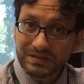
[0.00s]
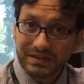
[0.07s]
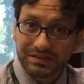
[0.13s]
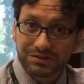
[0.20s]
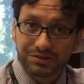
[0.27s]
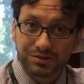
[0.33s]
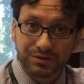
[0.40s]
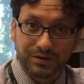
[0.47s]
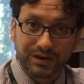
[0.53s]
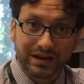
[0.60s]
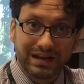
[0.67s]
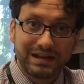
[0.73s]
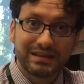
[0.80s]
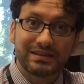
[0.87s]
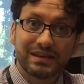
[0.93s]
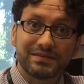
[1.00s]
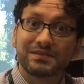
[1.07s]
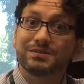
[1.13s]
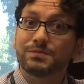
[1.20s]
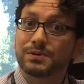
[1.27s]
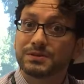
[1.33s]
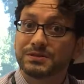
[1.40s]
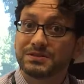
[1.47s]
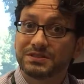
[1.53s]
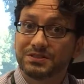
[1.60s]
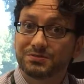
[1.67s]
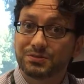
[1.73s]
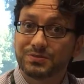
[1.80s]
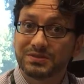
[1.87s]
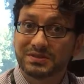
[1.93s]
injury, then the emergency
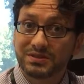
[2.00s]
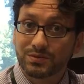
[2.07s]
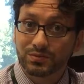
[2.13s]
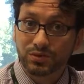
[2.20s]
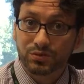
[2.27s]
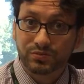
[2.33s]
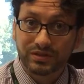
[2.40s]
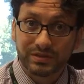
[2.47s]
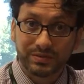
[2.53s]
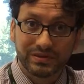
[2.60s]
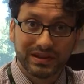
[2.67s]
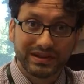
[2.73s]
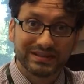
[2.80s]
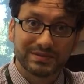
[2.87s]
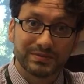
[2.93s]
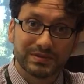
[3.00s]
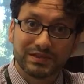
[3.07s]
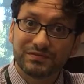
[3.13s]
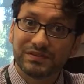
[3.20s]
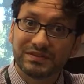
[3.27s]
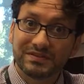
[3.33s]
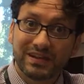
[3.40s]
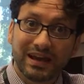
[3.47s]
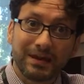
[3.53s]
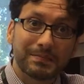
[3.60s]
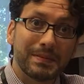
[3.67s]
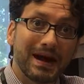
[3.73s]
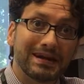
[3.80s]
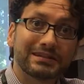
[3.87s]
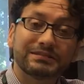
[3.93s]
room is the appropriate place. But if it's a
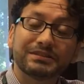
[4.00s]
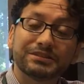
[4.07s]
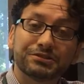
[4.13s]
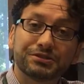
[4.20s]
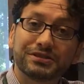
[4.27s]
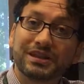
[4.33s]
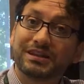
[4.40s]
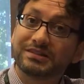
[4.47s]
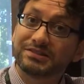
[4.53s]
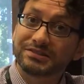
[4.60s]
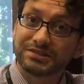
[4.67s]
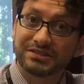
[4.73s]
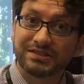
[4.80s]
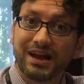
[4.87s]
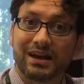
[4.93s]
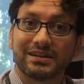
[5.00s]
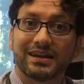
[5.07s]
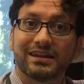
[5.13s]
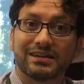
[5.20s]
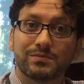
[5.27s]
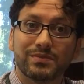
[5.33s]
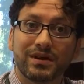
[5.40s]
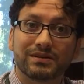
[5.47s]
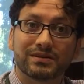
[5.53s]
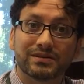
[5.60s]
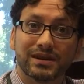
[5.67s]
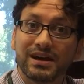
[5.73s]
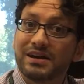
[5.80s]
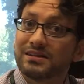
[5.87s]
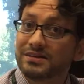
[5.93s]
minor injury that is just not getting
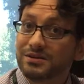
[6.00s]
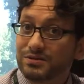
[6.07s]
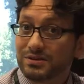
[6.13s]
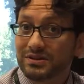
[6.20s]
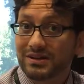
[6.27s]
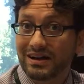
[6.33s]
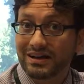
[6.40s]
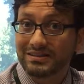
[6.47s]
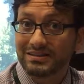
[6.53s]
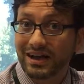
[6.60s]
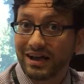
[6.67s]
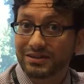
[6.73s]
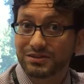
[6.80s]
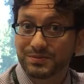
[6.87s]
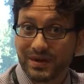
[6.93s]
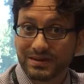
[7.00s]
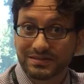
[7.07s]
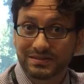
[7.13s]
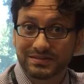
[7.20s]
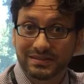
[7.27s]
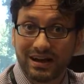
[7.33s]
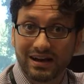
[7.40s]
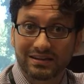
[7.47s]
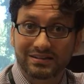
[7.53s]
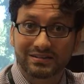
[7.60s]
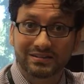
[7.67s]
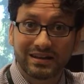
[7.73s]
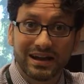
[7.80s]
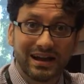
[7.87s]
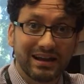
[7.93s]
better, then you can contact your medical
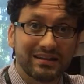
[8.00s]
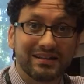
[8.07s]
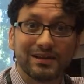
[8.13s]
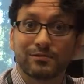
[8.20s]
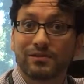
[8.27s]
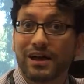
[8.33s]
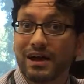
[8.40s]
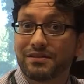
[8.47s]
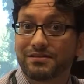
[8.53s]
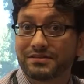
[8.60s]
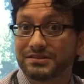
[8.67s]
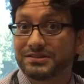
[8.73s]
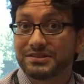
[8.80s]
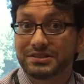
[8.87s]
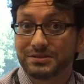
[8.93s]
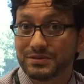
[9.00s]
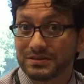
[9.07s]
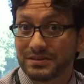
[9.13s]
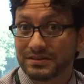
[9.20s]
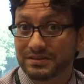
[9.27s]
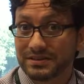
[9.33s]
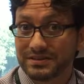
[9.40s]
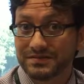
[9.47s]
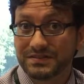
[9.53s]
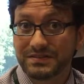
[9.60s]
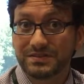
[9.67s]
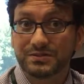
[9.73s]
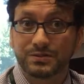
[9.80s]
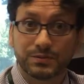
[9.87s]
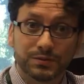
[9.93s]
doctor, and they will either see you in their
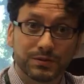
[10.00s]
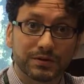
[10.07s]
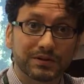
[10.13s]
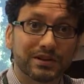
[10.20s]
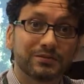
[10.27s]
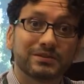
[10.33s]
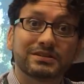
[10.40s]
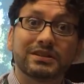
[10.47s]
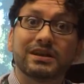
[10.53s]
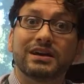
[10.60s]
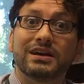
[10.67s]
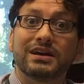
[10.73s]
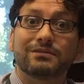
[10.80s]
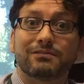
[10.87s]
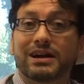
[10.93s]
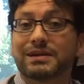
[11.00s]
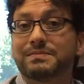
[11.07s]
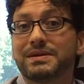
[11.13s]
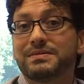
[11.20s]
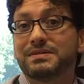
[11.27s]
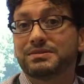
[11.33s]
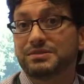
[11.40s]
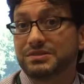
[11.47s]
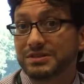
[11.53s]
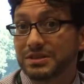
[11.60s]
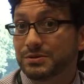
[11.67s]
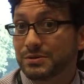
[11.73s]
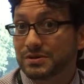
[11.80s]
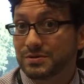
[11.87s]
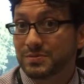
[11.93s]
office, or they would recommend that you see
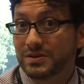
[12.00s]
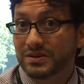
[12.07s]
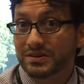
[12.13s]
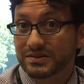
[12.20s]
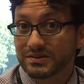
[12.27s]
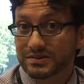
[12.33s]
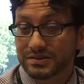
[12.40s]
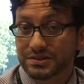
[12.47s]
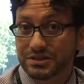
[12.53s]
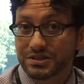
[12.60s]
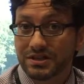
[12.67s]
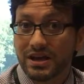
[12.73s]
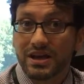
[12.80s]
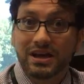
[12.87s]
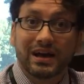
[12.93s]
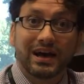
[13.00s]
an orthopedic surgeon